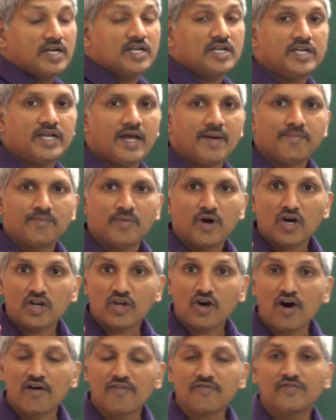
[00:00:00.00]
number
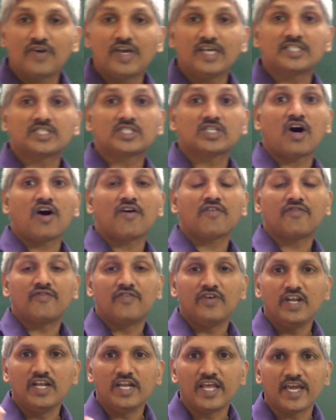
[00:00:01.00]
of ways of
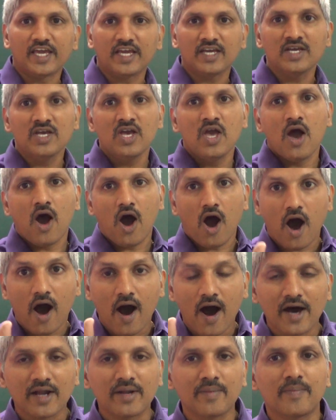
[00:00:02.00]
filling
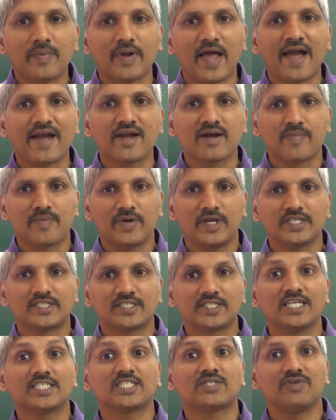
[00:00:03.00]
or blank
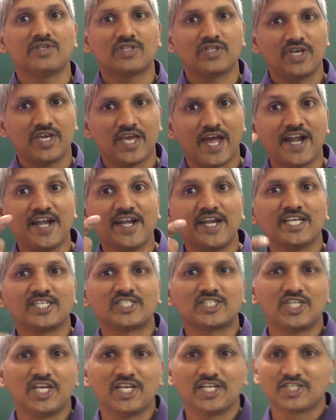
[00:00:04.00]
places with n
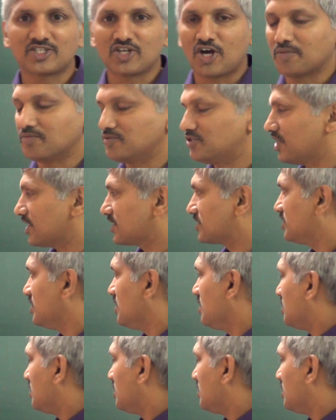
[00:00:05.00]
distinct objects.